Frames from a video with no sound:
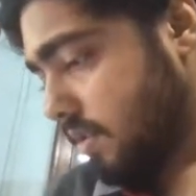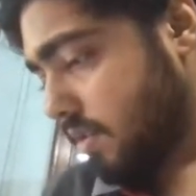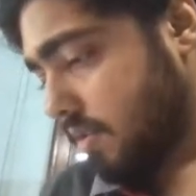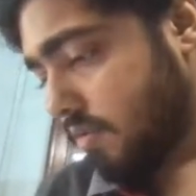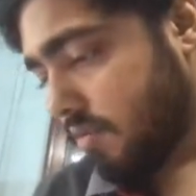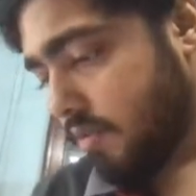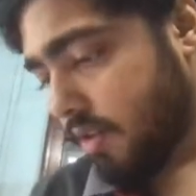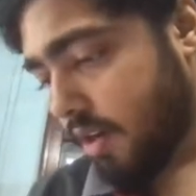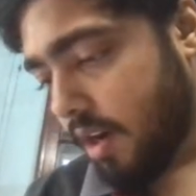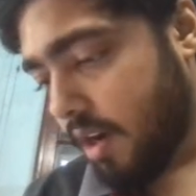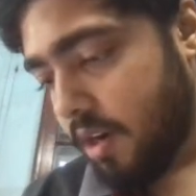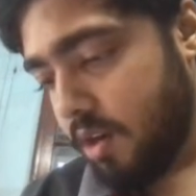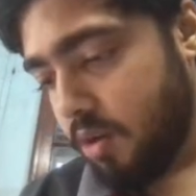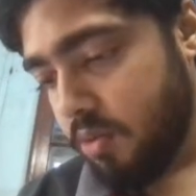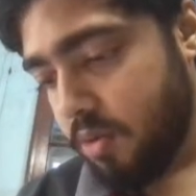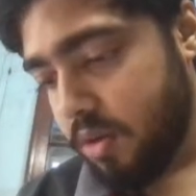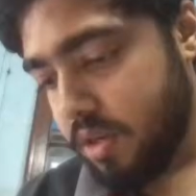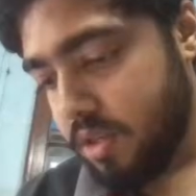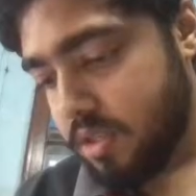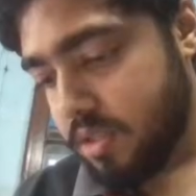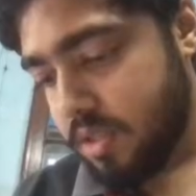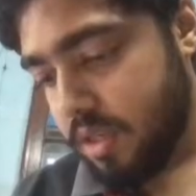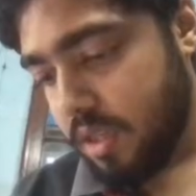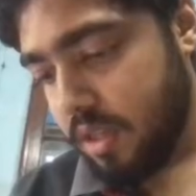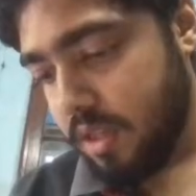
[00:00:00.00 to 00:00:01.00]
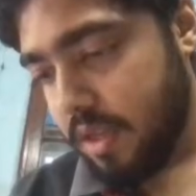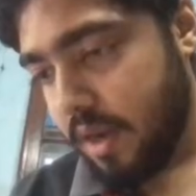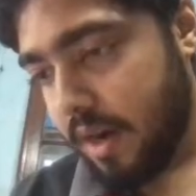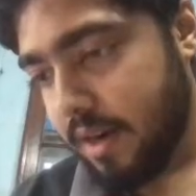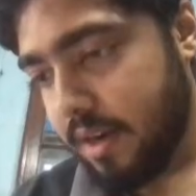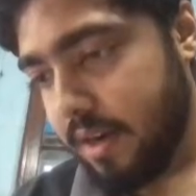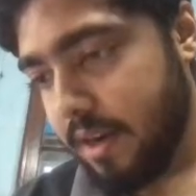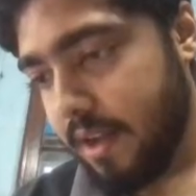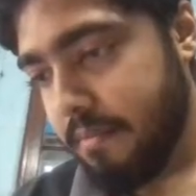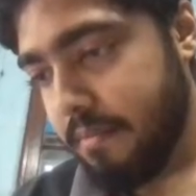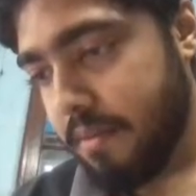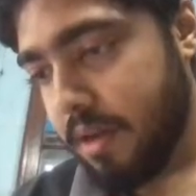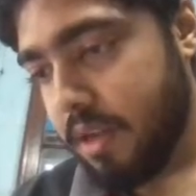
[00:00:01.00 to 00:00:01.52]
What I'll do is till
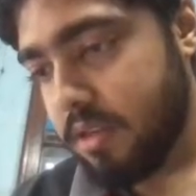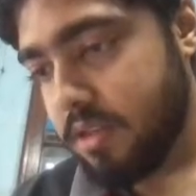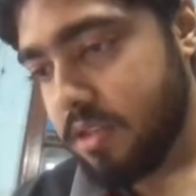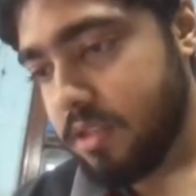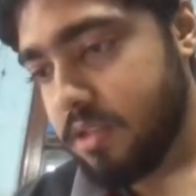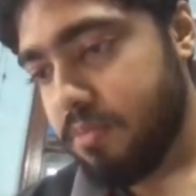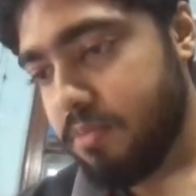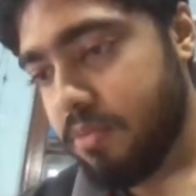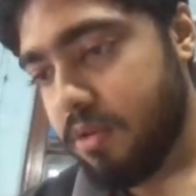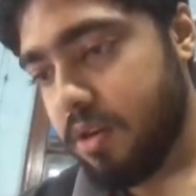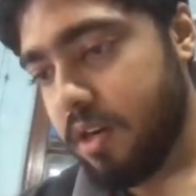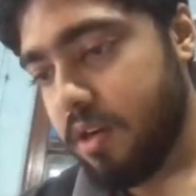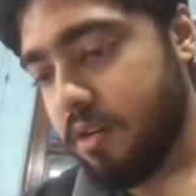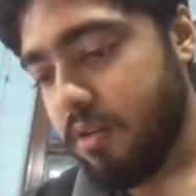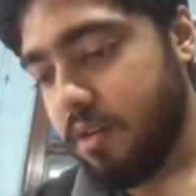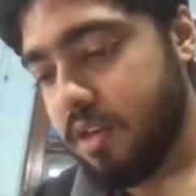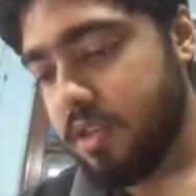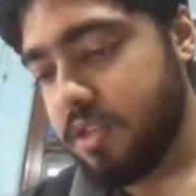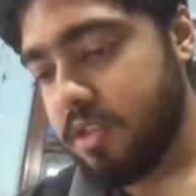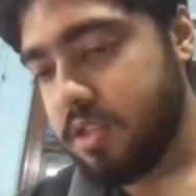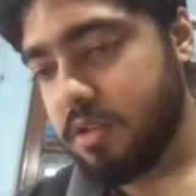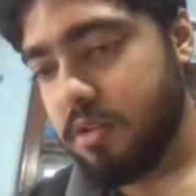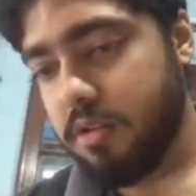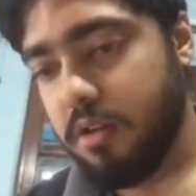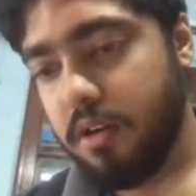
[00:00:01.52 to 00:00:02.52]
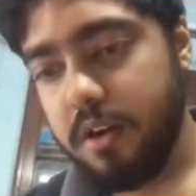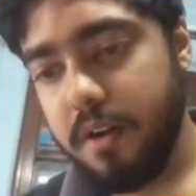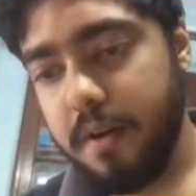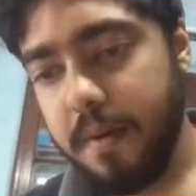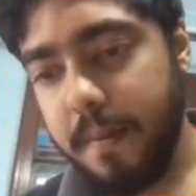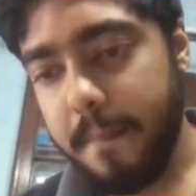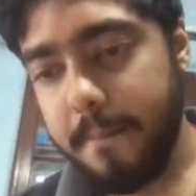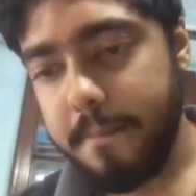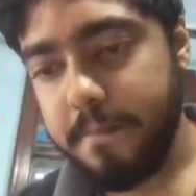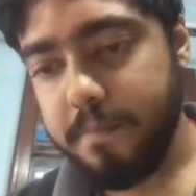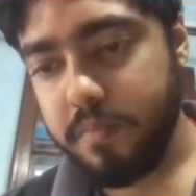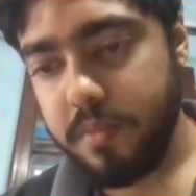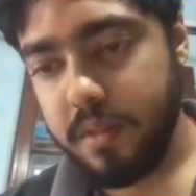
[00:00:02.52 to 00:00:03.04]
that time I'll just put it on Discord
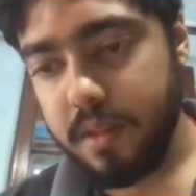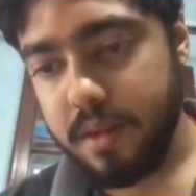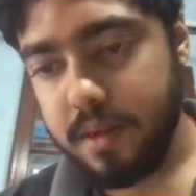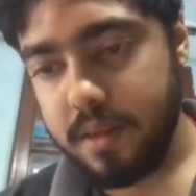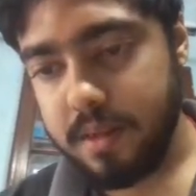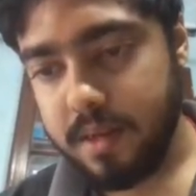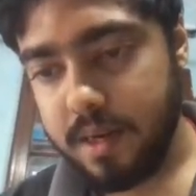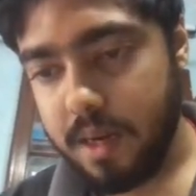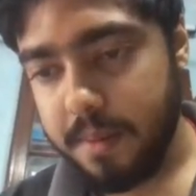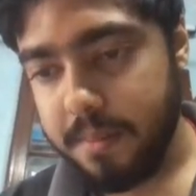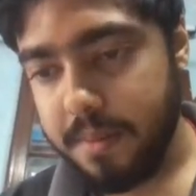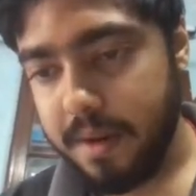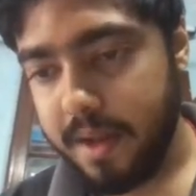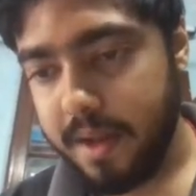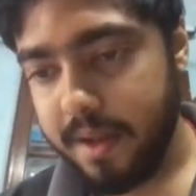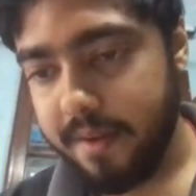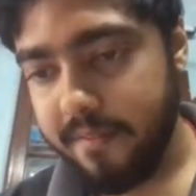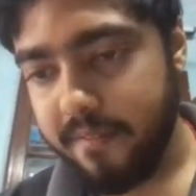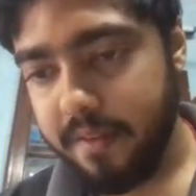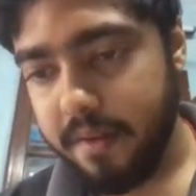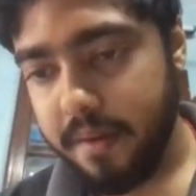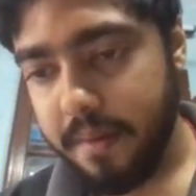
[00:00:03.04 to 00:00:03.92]
that I'm live.